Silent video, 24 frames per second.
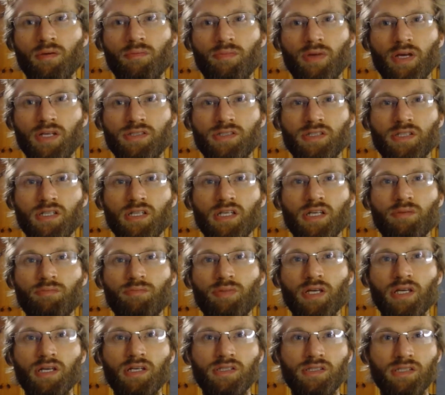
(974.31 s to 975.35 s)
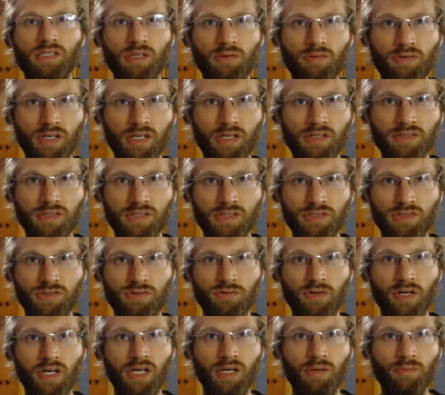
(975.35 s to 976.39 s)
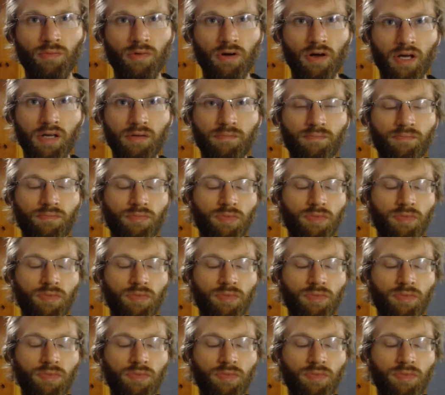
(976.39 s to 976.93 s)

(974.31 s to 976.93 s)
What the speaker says: basically being someone else's dream, right?